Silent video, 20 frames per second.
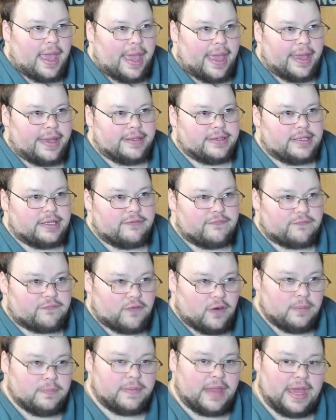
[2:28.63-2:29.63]
And
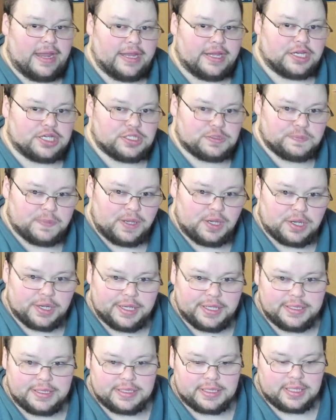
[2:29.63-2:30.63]
from that
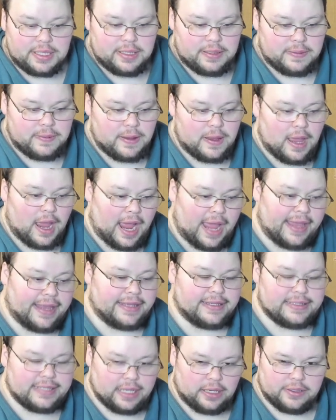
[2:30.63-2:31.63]
experience, I
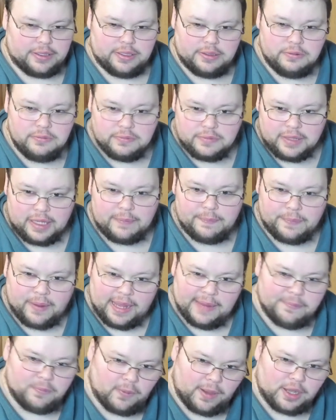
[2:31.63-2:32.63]
can tell you that
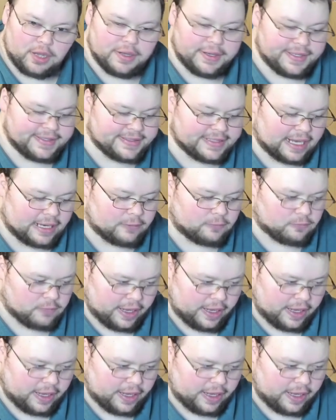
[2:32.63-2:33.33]
Pipewire is not